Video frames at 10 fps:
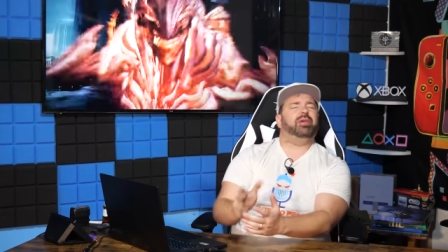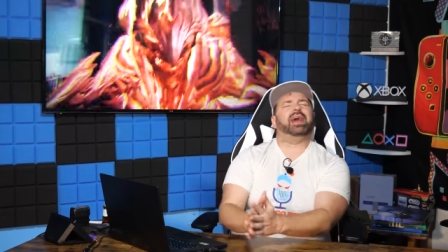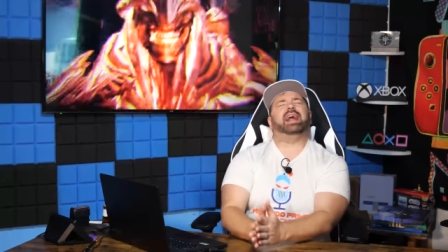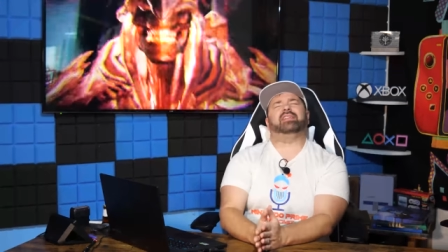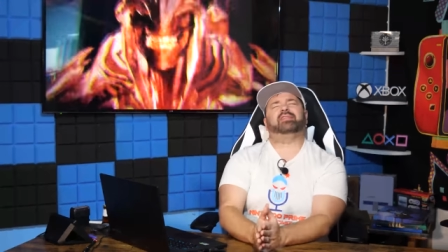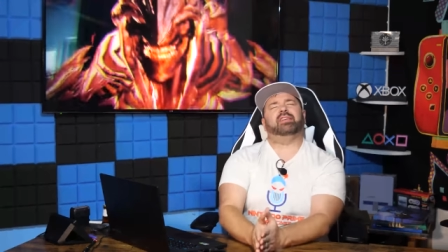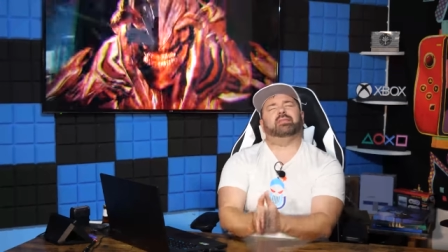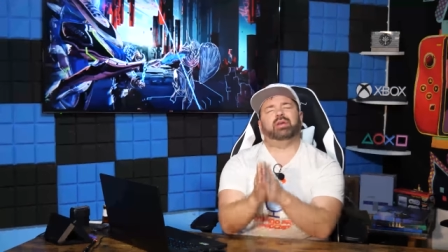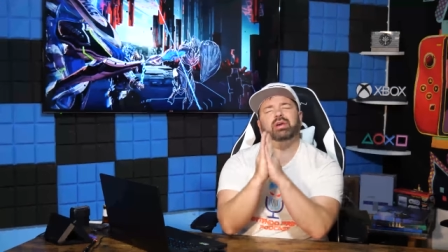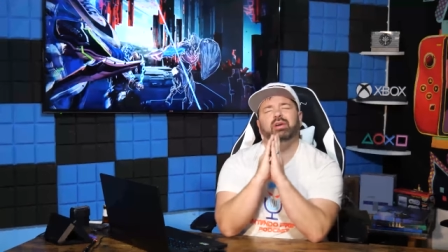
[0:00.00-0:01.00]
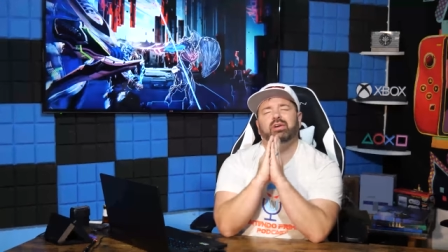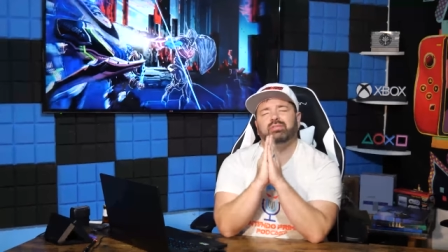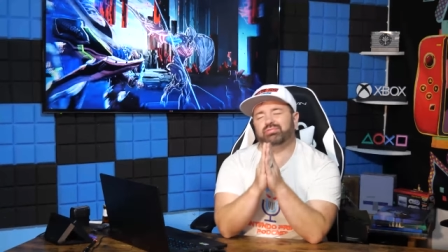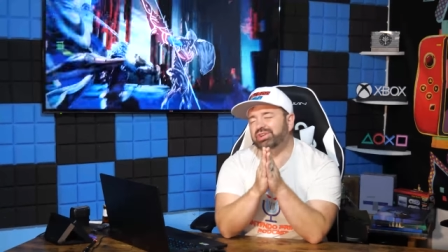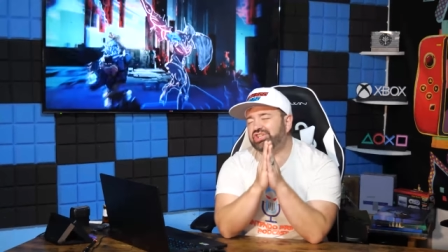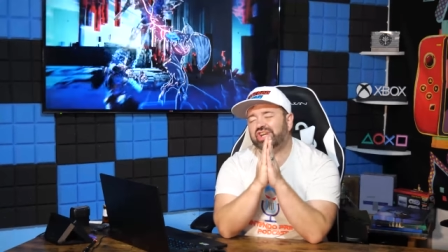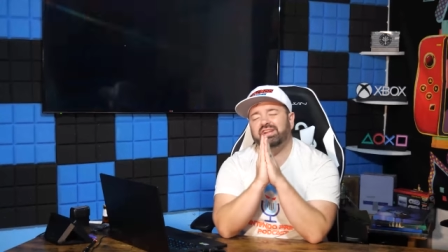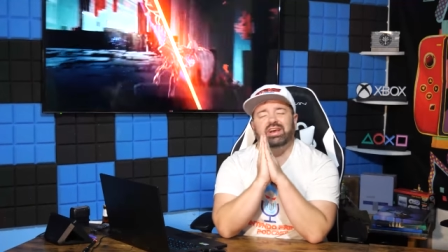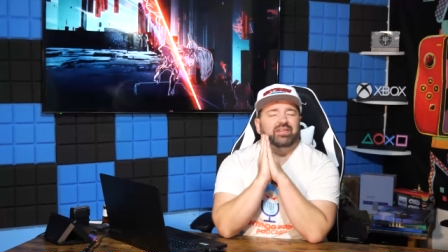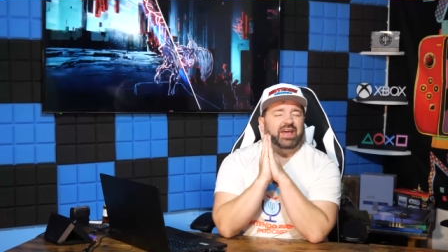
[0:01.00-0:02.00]
We got to celebrate reaching
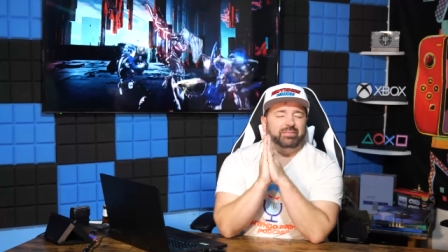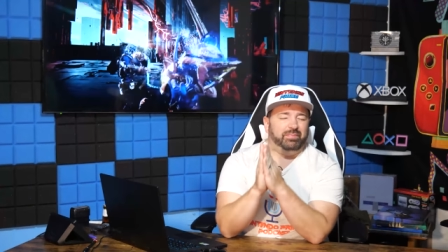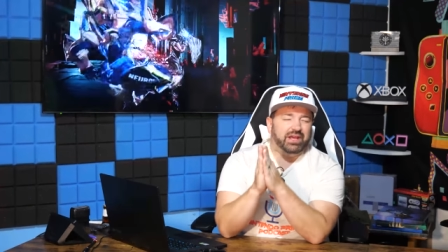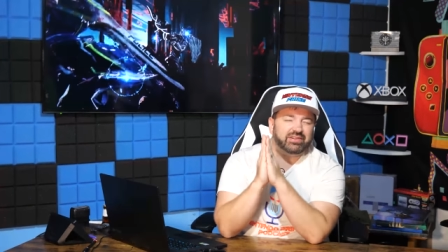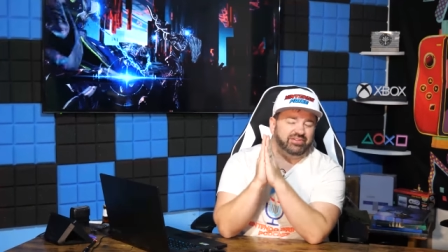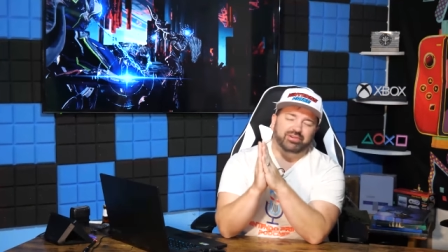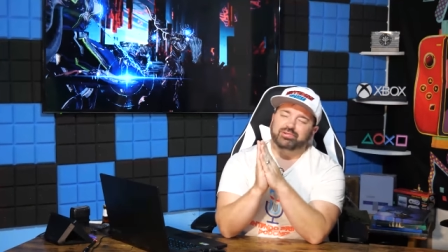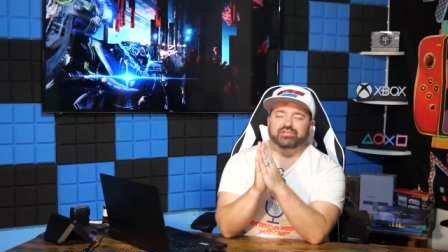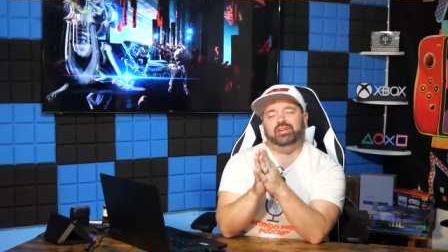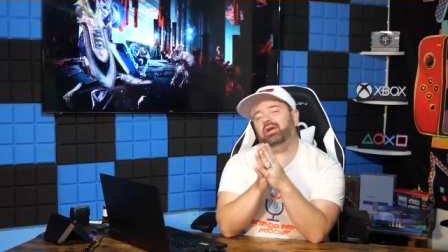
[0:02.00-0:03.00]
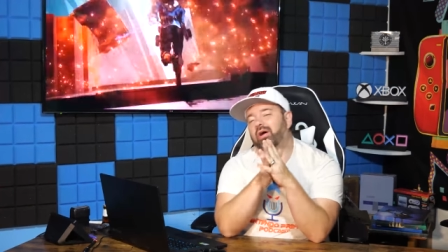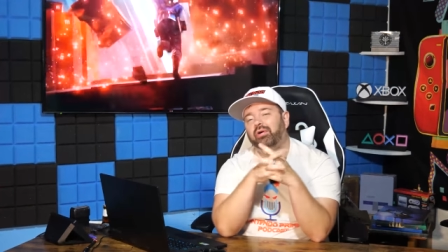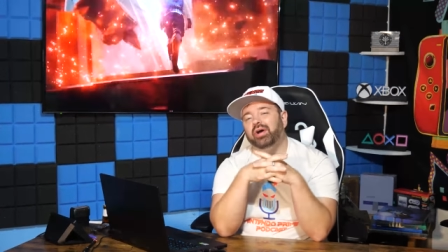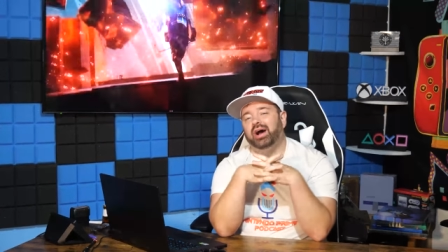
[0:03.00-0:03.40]
that big two zero.